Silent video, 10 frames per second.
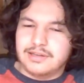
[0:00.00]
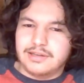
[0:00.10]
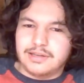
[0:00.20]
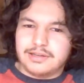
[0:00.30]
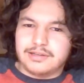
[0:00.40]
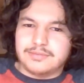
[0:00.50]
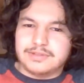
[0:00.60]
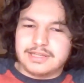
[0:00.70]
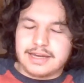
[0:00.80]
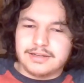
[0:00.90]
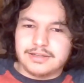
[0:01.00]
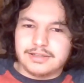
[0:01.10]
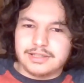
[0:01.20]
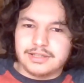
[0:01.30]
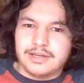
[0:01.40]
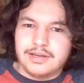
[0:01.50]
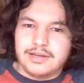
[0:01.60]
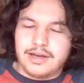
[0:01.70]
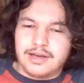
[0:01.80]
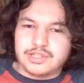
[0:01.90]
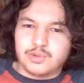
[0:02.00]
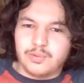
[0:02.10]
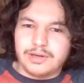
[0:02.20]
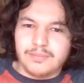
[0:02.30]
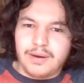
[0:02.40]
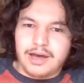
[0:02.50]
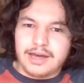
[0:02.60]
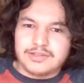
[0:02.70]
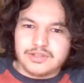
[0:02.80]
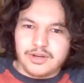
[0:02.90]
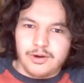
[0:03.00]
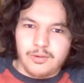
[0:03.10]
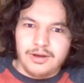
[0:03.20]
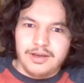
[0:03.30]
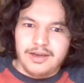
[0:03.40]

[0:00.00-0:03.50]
he could technically swing by Zoe,